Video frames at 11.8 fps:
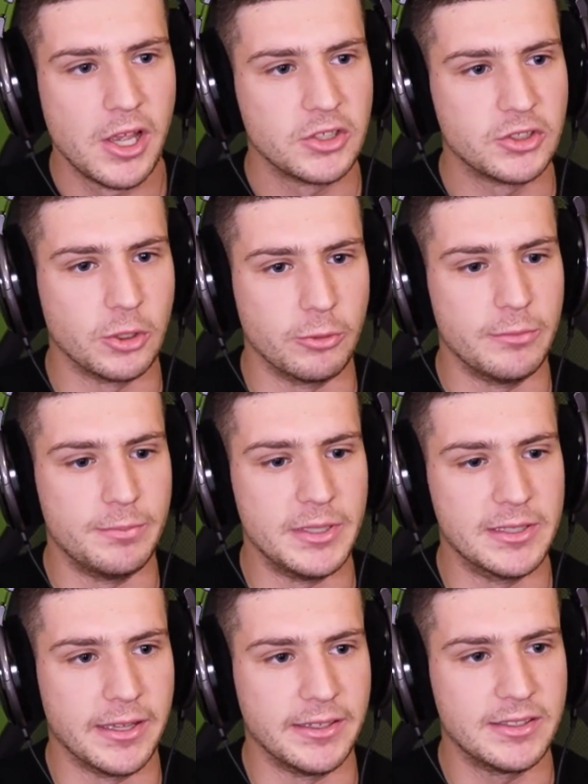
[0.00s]
So it'd be
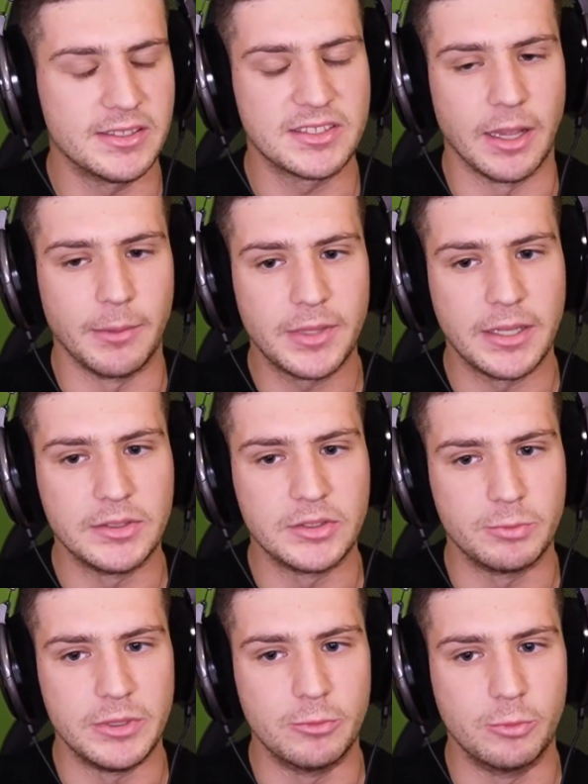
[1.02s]
like sometimes
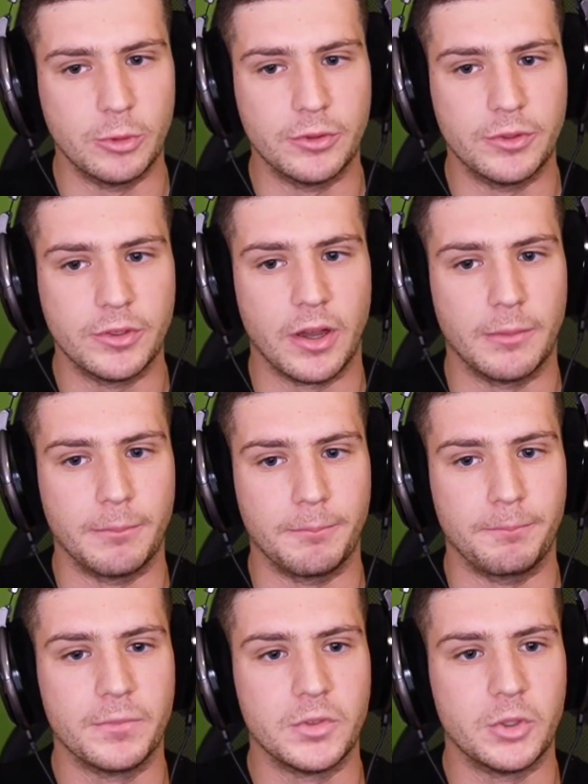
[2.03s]
we would
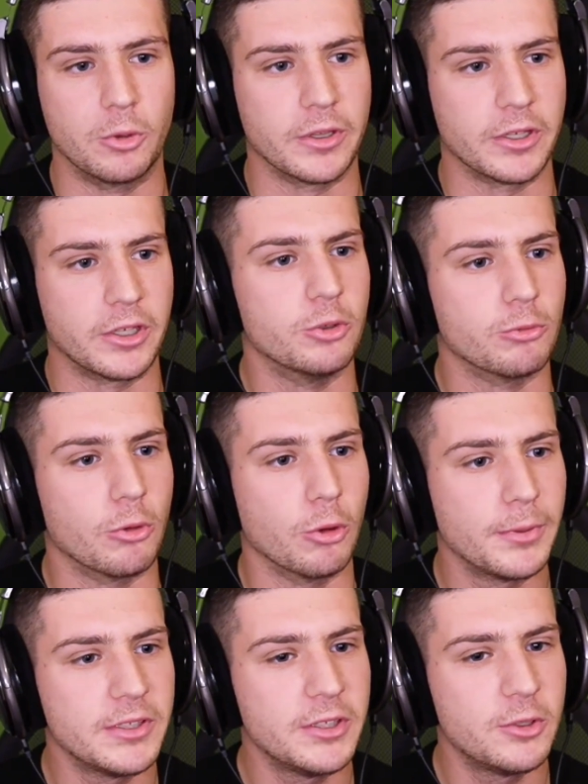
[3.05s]
go to like a
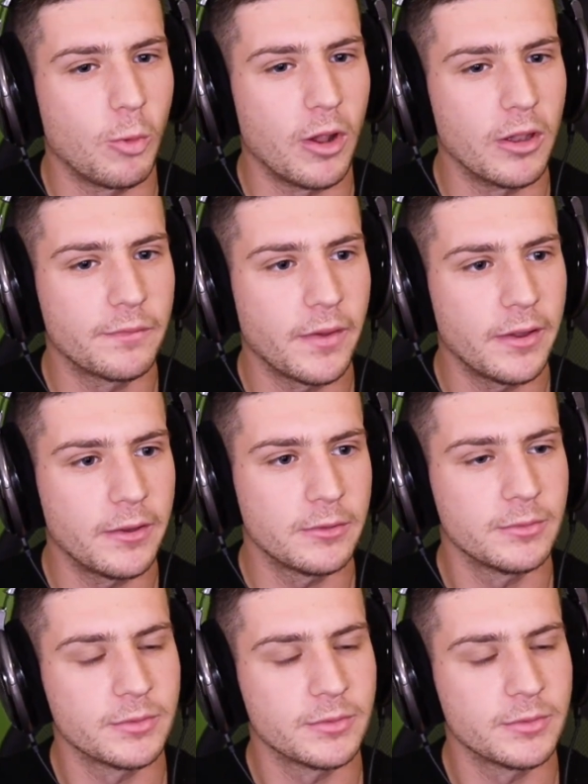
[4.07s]
Europa League qualifier.